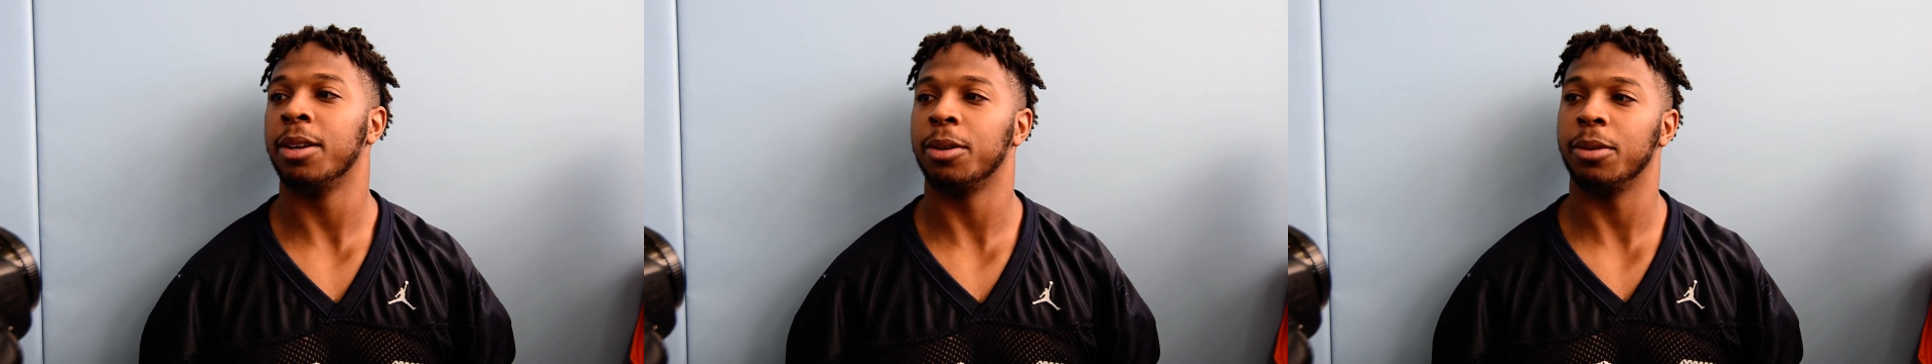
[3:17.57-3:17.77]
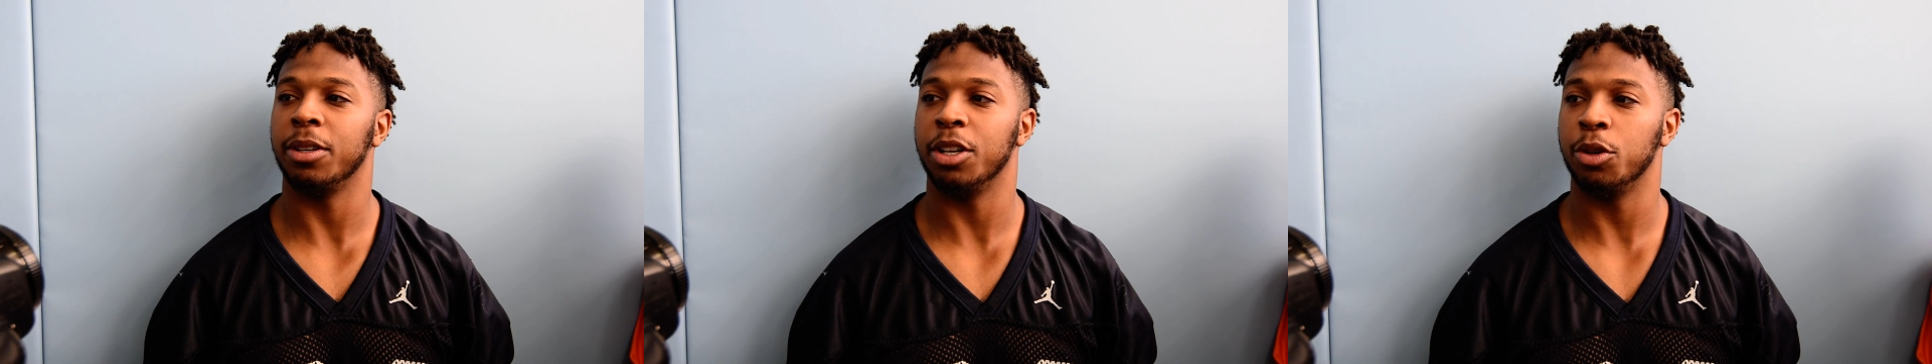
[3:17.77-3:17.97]

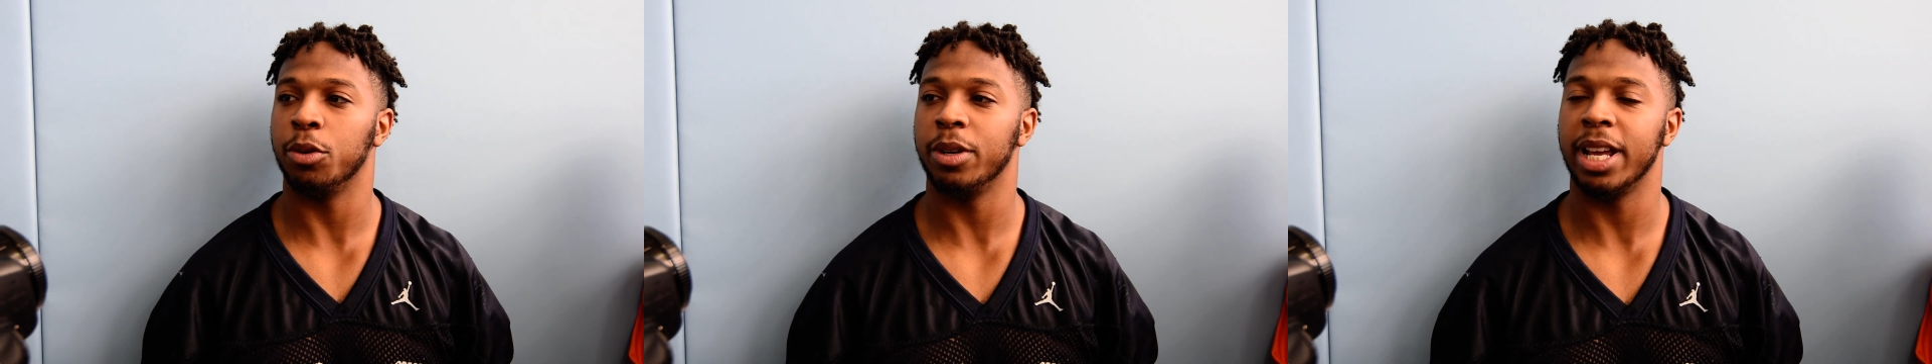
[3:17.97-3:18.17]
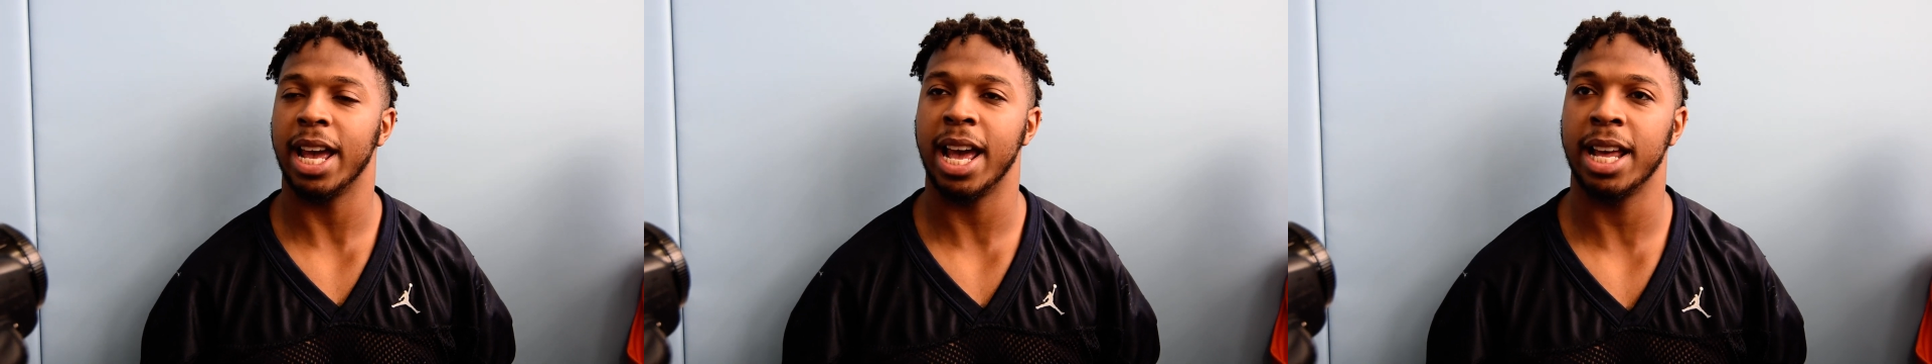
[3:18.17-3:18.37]
We knew what
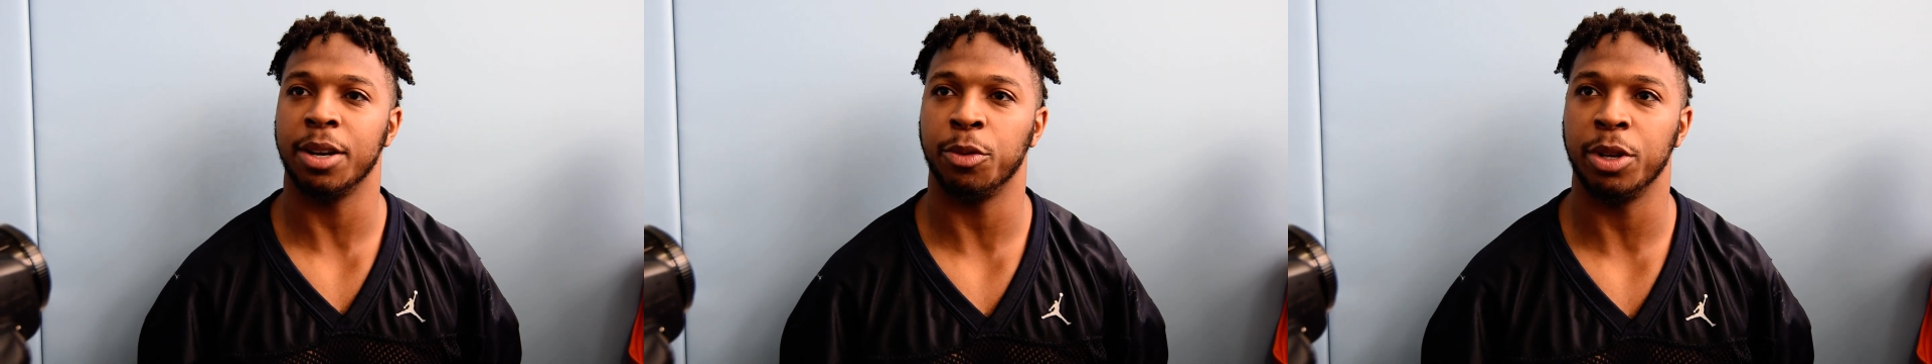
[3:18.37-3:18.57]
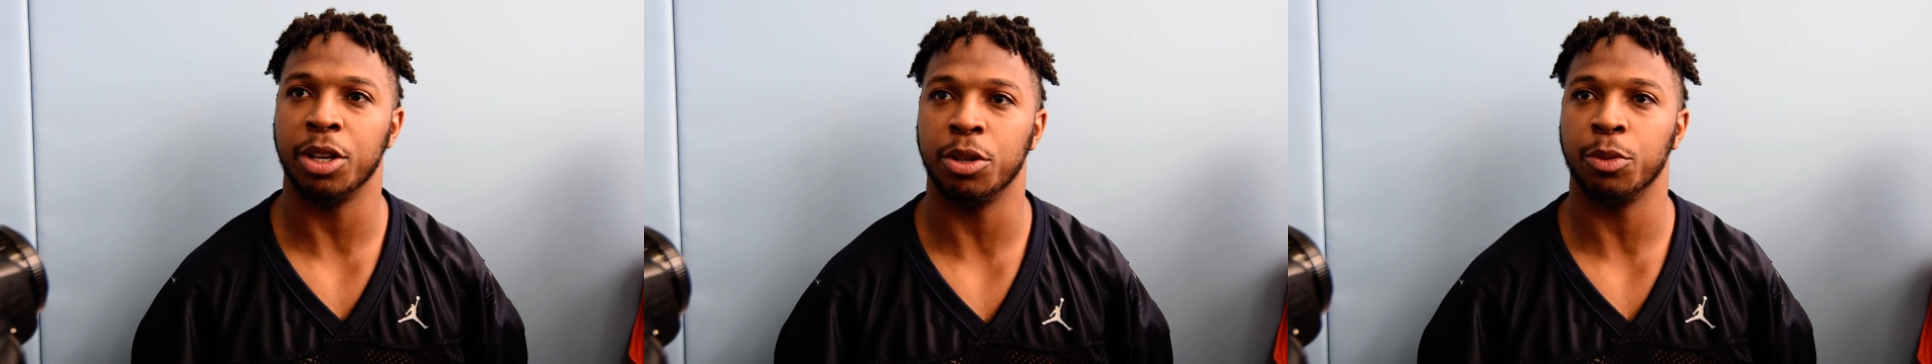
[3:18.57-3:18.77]
we had,
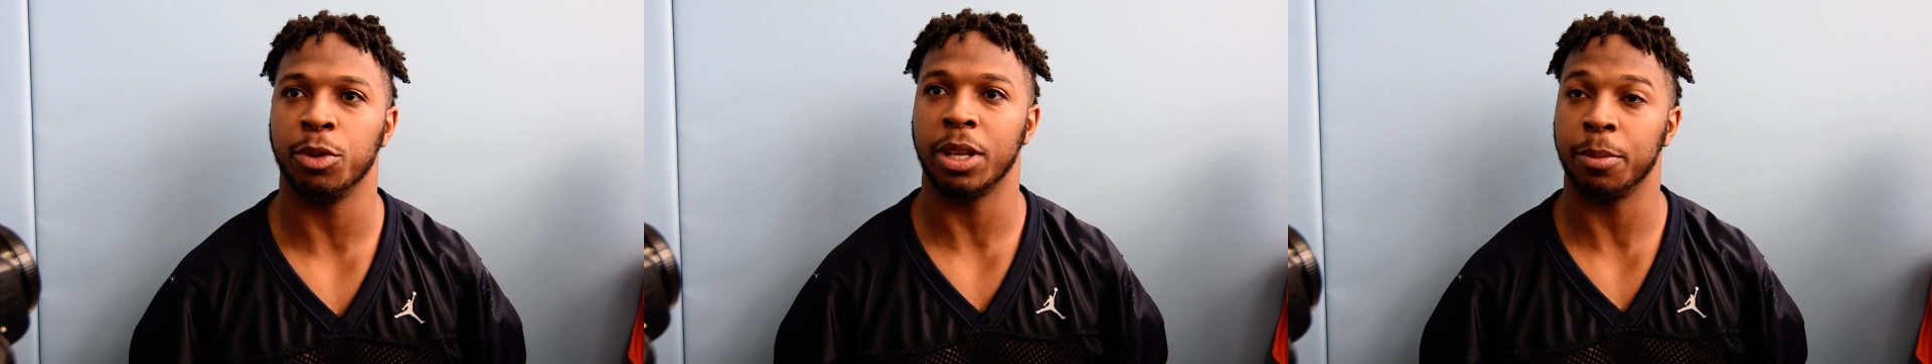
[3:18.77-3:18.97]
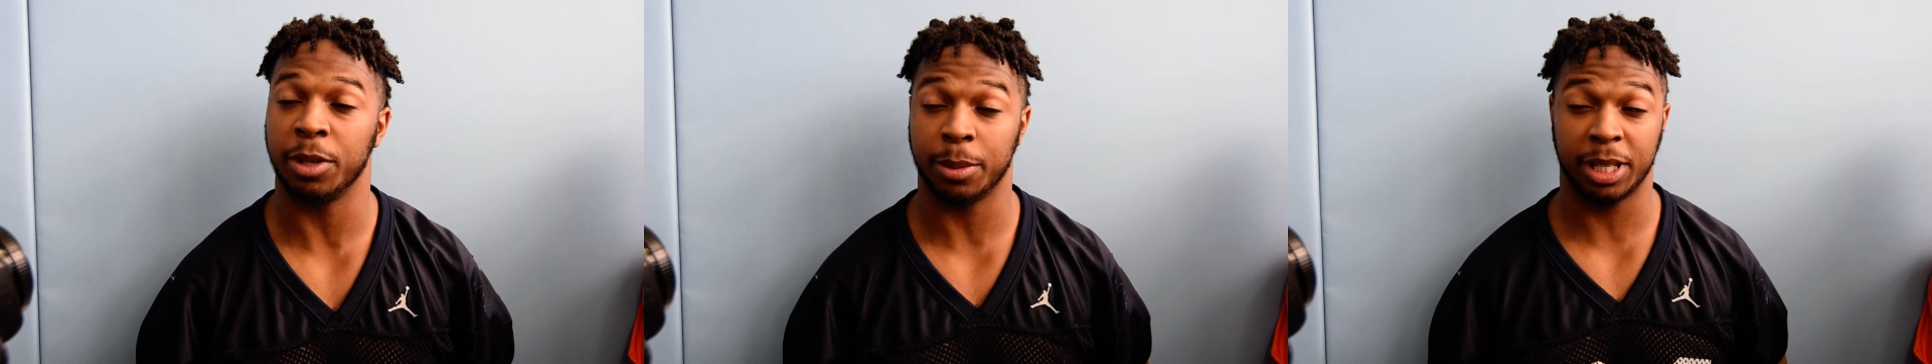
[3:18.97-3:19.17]
and we knew
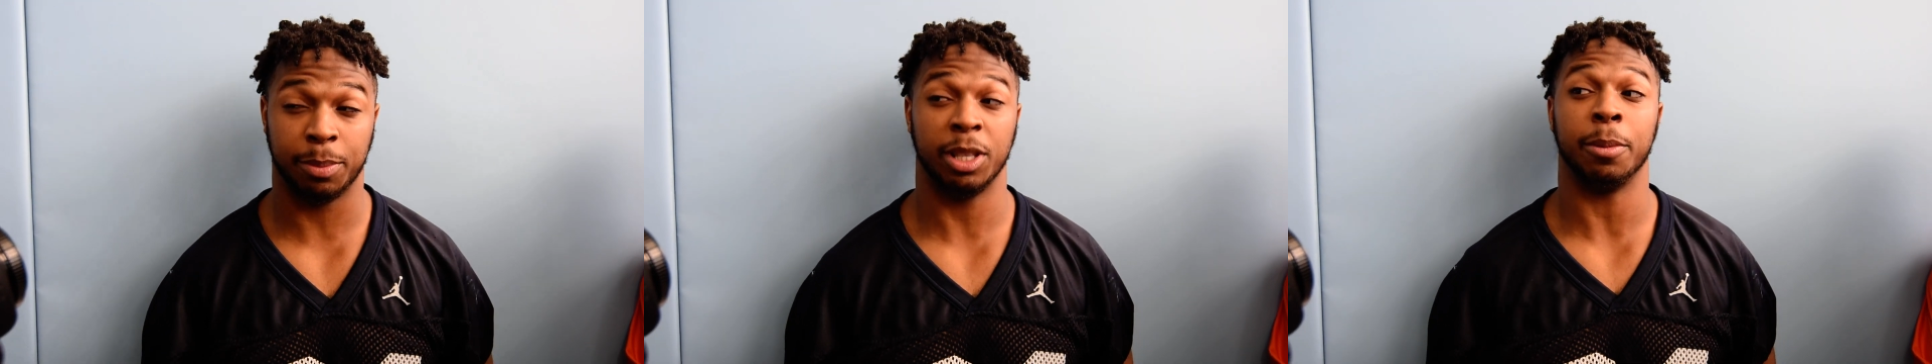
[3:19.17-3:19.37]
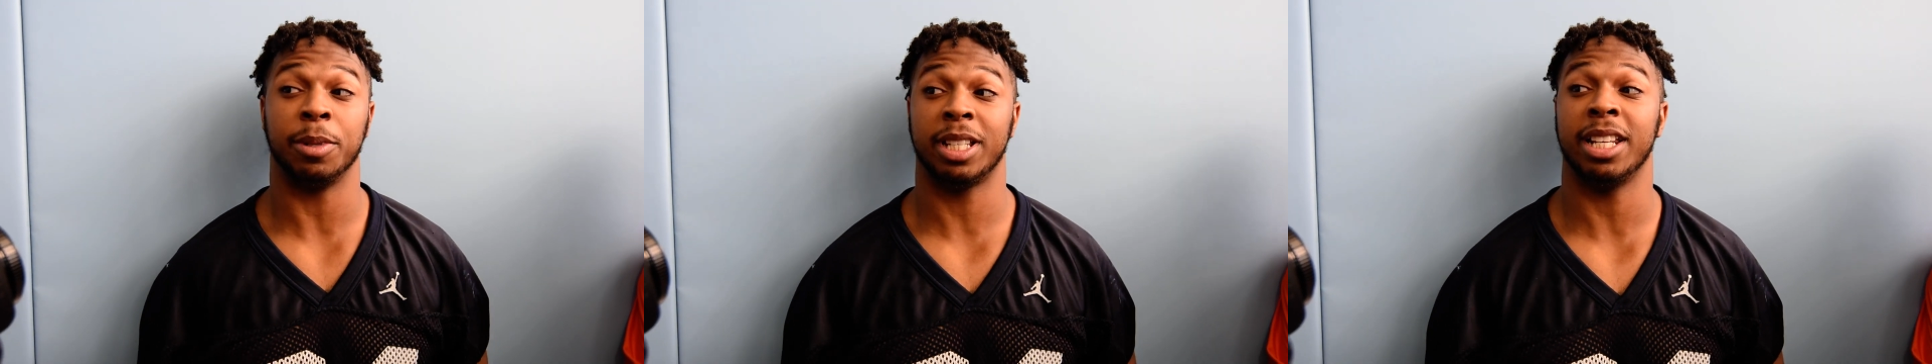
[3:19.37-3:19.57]
the
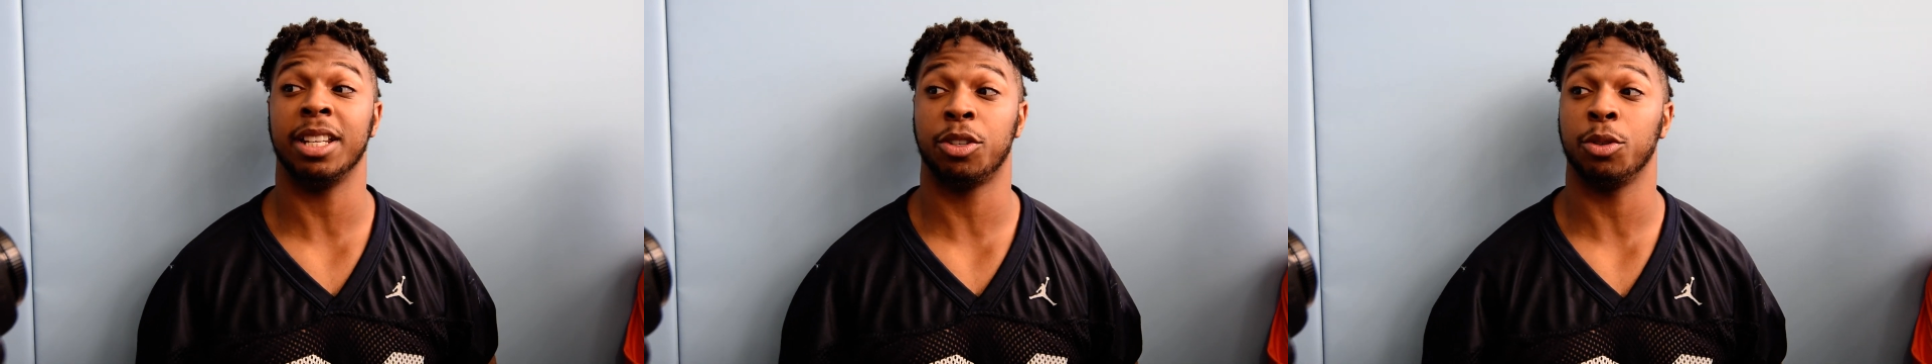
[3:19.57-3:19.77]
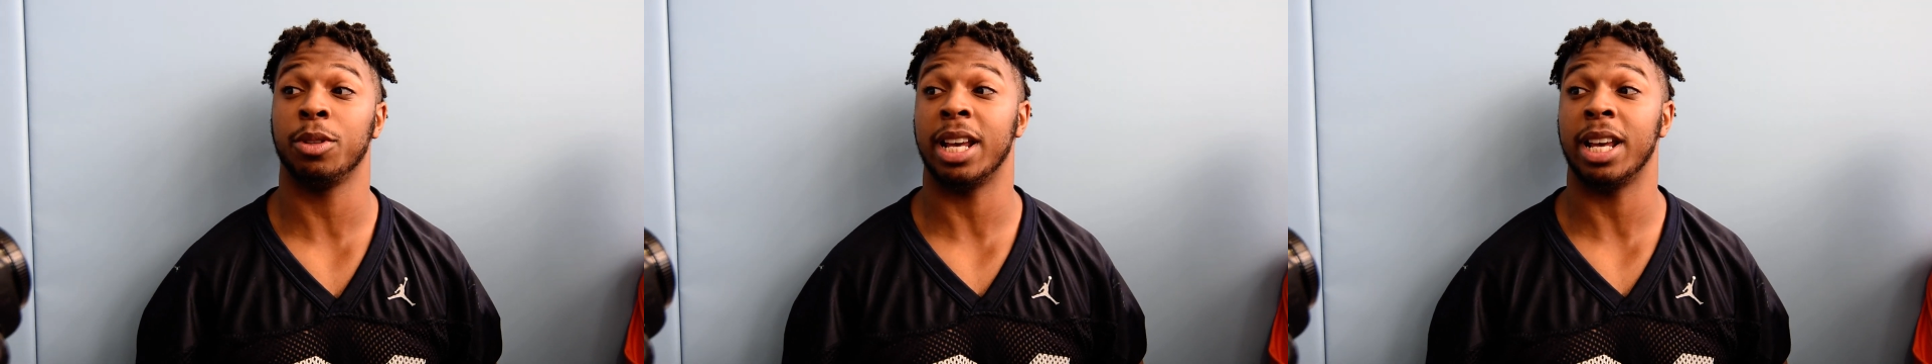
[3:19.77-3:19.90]
potential